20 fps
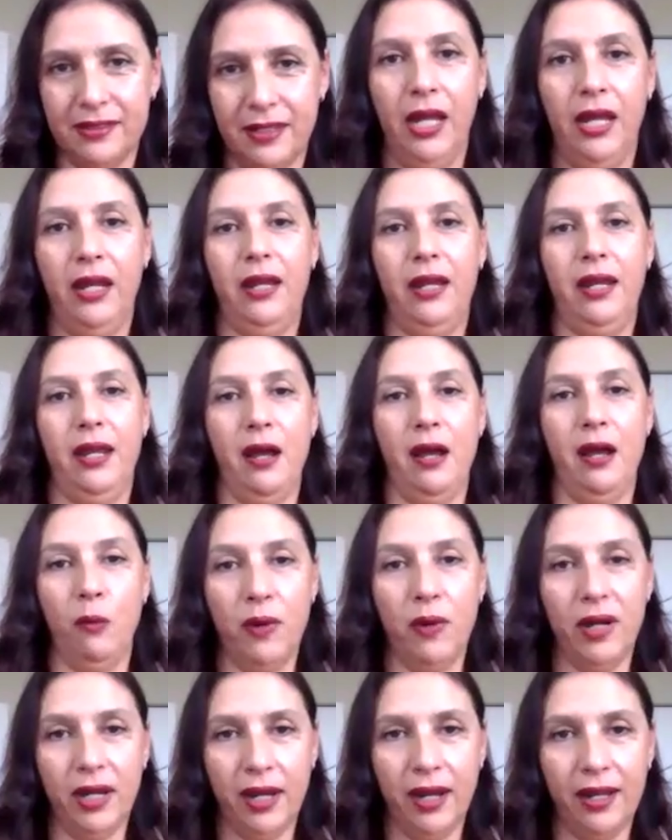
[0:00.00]
And
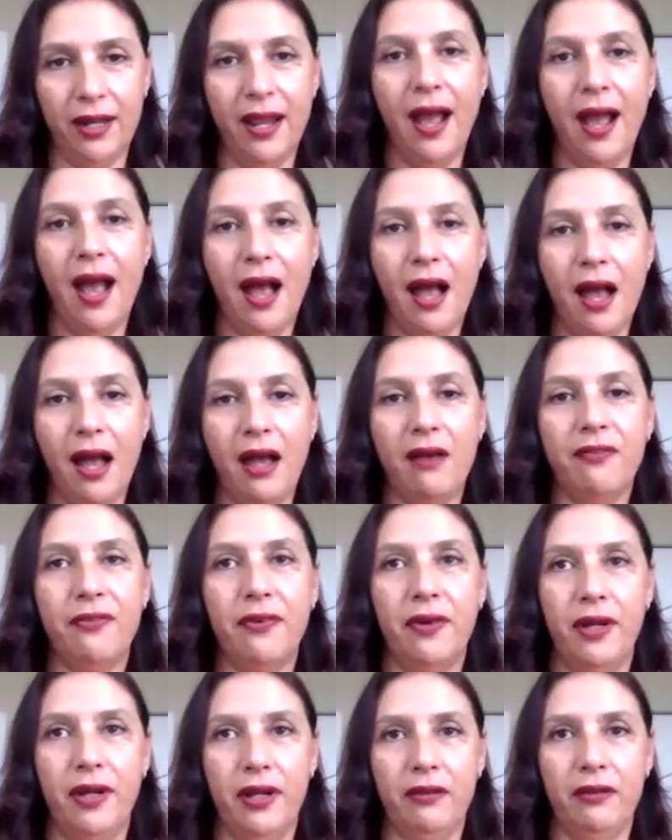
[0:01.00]
we can
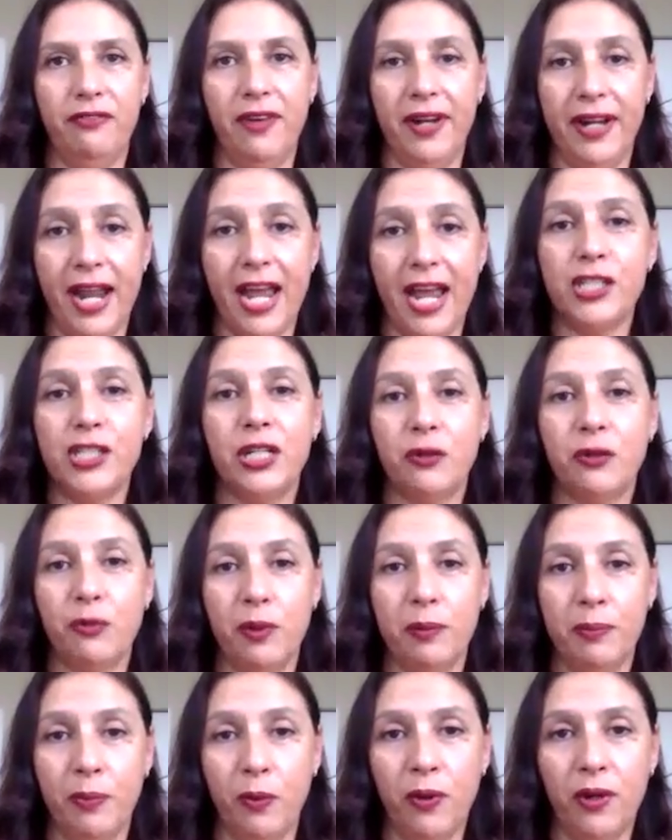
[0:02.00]
have financial
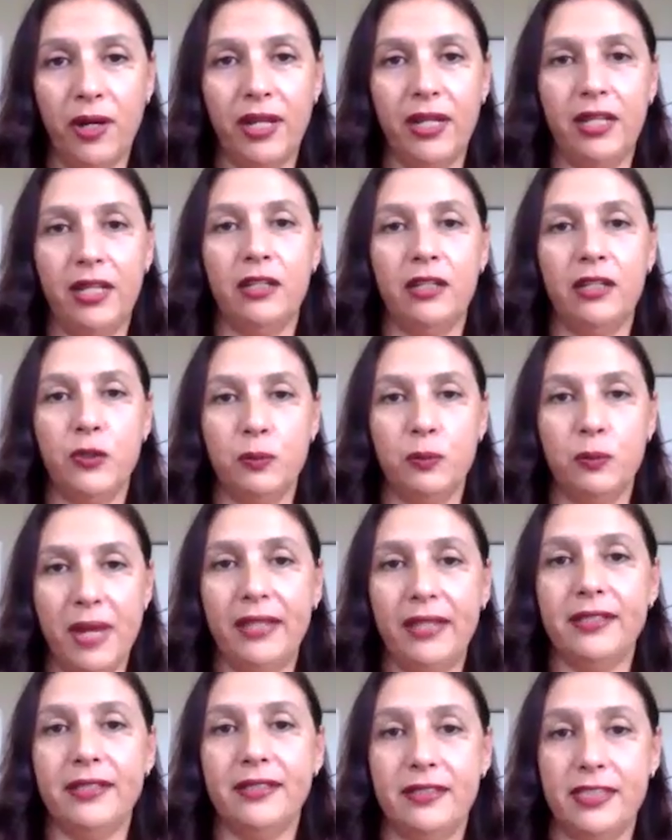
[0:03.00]
reporting to
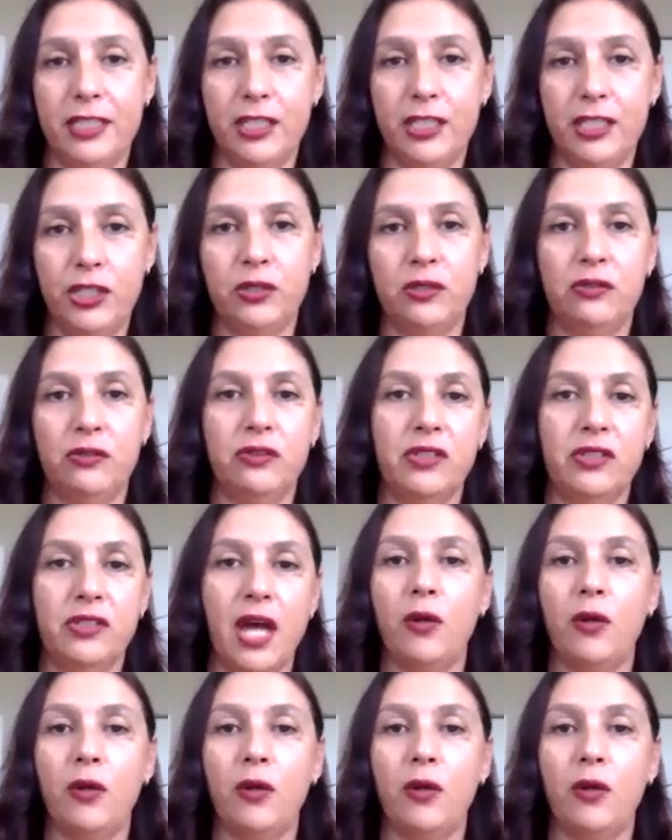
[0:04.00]
make decisions,